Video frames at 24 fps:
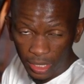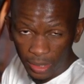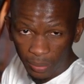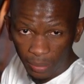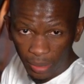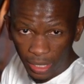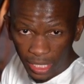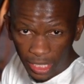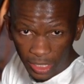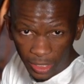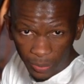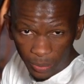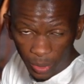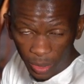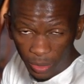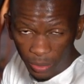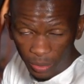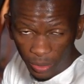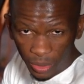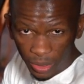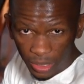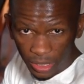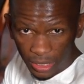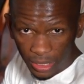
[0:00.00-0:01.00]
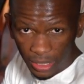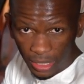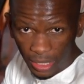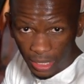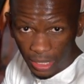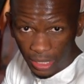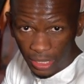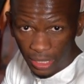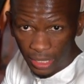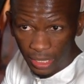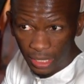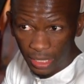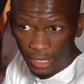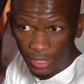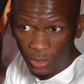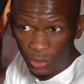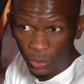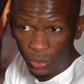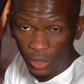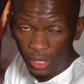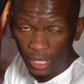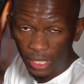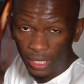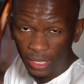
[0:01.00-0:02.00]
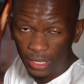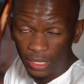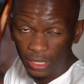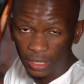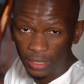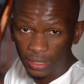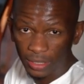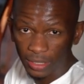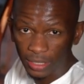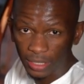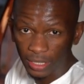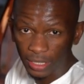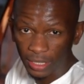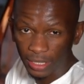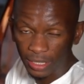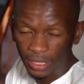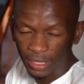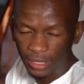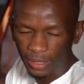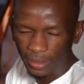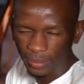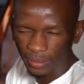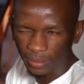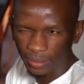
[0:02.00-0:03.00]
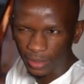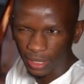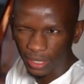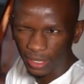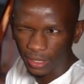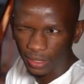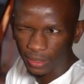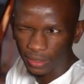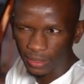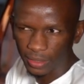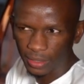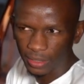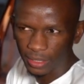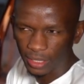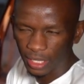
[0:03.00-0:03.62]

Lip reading: blind spot monitoring, as well as what else?